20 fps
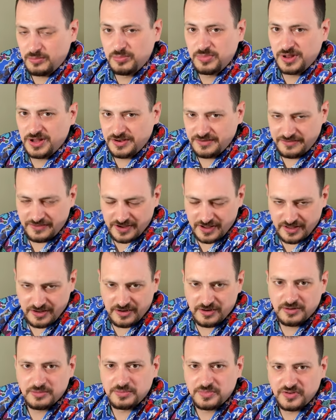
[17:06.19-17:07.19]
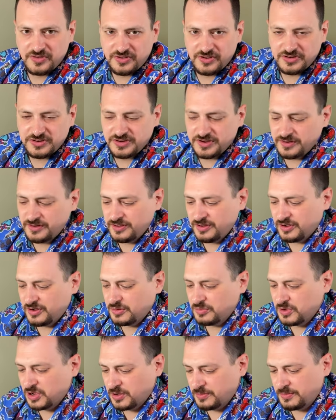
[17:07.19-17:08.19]
Blood Feather Precision, look
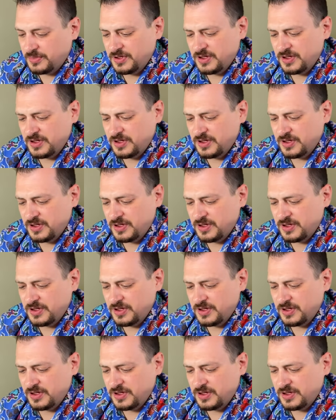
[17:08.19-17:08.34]
them up.